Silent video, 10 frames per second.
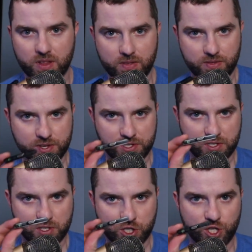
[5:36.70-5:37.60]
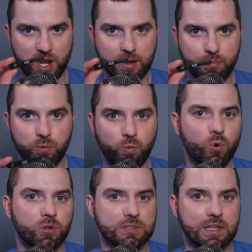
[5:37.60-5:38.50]
this shape
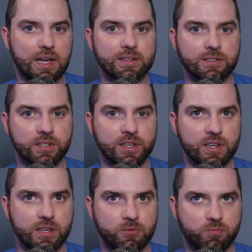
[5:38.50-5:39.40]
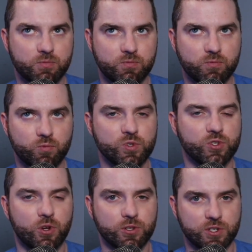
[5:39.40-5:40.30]
will likely
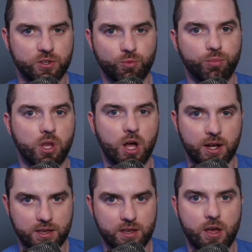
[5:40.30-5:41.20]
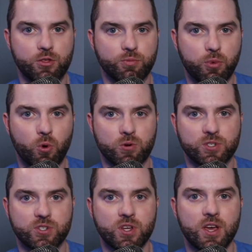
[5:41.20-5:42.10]
result in you blocking other
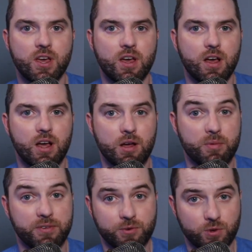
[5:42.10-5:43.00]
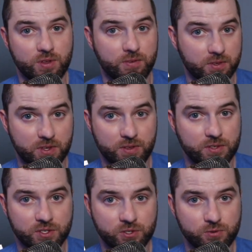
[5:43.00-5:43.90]
ports if you can get
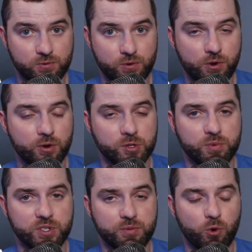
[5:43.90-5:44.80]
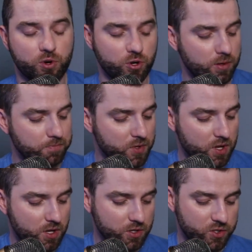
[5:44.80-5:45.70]
this to your USB-C port at all.
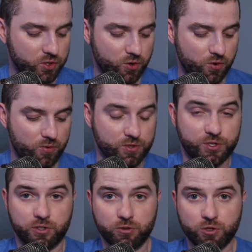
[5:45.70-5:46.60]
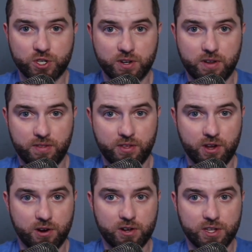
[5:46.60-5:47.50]
So the solution
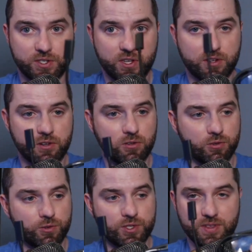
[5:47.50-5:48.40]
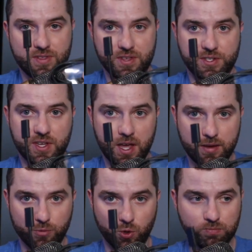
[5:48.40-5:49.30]
there is it includes this
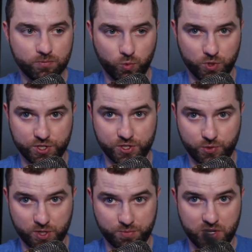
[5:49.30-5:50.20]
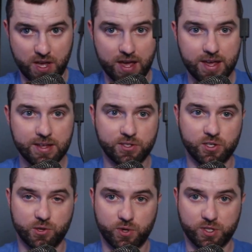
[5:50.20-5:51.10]
cable, which is USB-A to
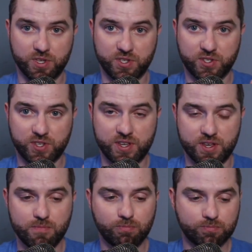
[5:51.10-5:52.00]
USB-C.